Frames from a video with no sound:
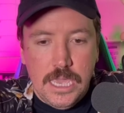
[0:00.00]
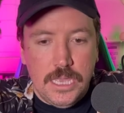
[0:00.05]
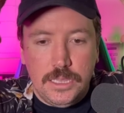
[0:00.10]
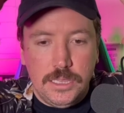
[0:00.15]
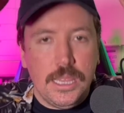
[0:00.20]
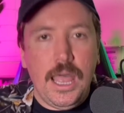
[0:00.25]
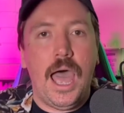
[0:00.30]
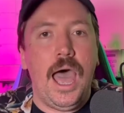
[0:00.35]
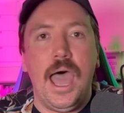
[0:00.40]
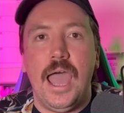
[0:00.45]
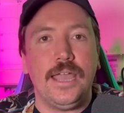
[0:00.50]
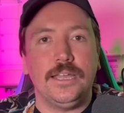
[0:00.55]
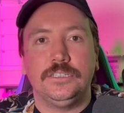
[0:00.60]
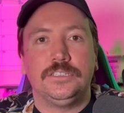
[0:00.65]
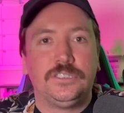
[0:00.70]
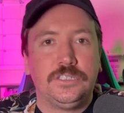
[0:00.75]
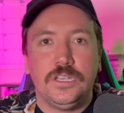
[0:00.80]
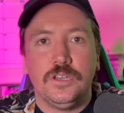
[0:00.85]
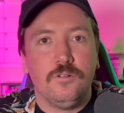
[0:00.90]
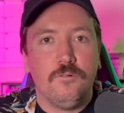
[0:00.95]

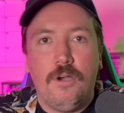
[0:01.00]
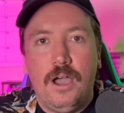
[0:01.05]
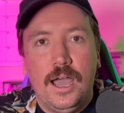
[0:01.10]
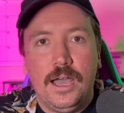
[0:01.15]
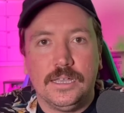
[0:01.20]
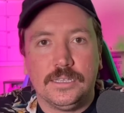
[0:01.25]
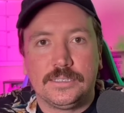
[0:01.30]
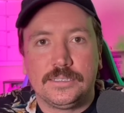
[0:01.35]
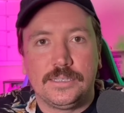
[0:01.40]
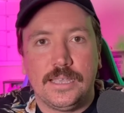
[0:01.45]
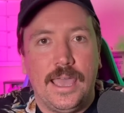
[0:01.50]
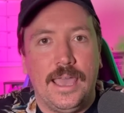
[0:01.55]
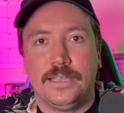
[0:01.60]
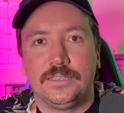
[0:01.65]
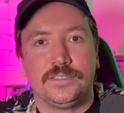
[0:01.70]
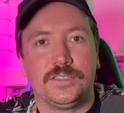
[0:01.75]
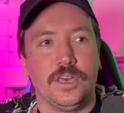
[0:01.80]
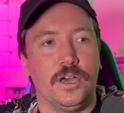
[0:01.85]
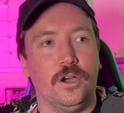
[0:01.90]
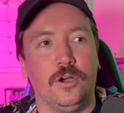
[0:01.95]
lied to us,
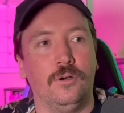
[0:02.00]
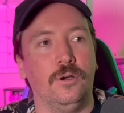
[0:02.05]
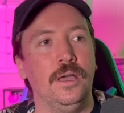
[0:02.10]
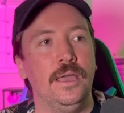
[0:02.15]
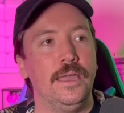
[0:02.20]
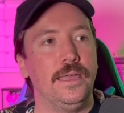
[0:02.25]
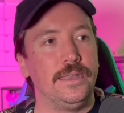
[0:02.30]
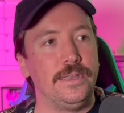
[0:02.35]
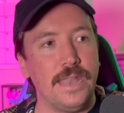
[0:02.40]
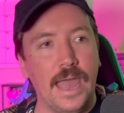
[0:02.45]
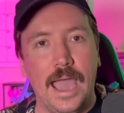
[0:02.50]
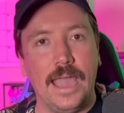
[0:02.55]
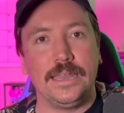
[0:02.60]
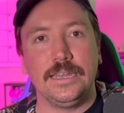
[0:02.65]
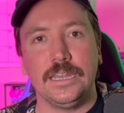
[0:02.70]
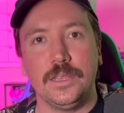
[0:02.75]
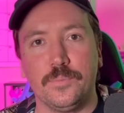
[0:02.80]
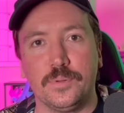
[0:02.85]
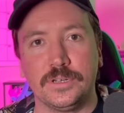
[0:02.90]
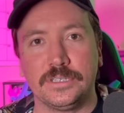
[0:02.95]
as though
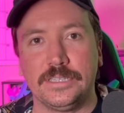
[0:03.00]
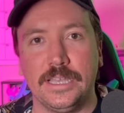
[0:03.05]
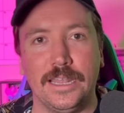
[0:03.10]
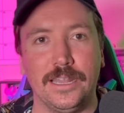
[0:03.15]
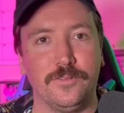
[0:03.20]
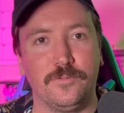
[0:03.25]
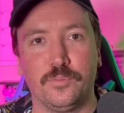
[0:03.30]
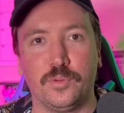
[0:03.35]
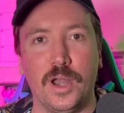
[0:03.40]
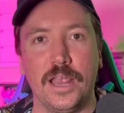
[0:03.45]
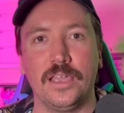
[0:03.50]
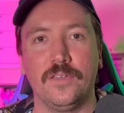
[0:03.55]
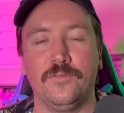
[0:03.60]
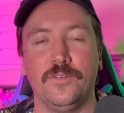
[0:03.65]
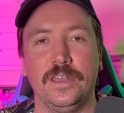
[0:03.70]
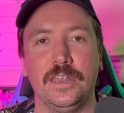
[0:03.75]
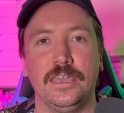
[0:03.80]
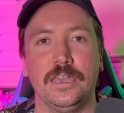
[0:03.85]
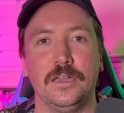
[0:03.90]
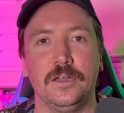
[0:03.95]
ninety percent of prank
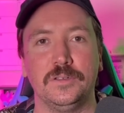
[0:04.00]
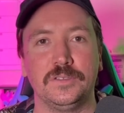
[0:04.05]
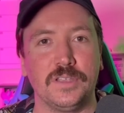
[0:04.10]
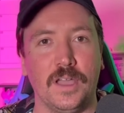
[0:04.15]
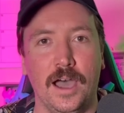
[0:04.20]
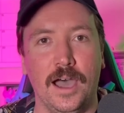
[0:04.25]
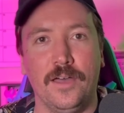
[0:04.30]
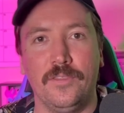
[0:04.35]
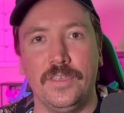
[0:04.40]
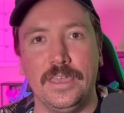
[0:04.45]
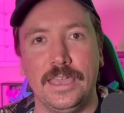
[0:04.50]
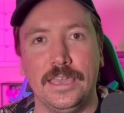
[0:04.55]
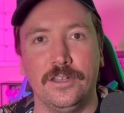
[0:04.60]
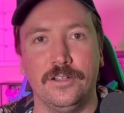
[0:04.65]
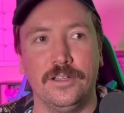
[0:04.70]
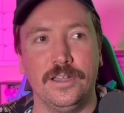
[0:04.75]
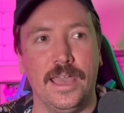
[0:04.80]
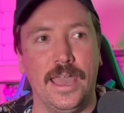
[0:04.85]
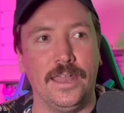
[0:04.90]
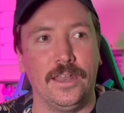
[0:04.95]
videos on the
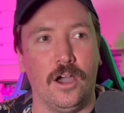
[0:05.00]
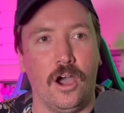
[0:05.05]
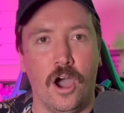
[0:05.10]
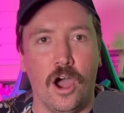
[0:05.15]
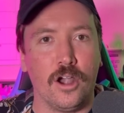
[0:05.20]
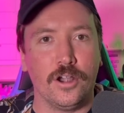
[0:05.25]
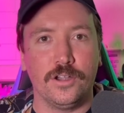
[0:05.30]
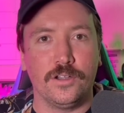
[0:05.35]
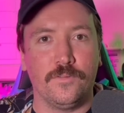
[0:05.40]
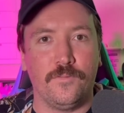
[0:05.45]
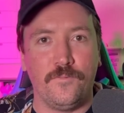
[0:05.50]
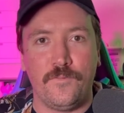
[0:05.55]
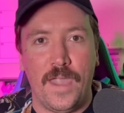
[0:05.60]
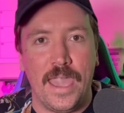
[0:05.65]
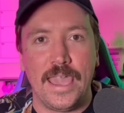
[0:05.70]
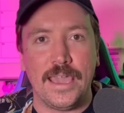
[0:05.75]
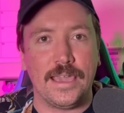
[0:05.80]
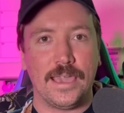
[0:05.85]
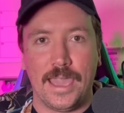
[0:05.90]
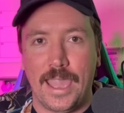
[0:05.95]
internet aren't
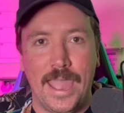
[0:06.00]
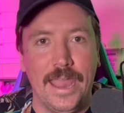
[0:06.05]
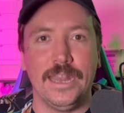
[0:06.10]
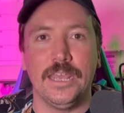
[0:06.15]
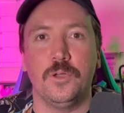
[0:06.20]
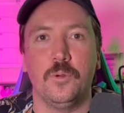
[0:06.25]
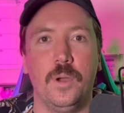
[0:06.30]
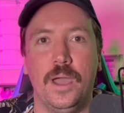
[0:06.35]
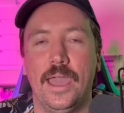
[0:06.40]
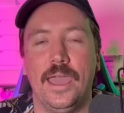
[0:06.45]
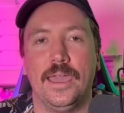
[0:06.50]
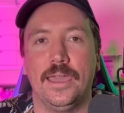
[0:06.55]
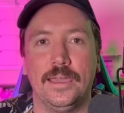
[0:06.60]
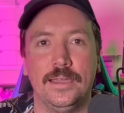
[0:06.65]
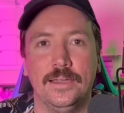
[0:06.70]
fake anyway.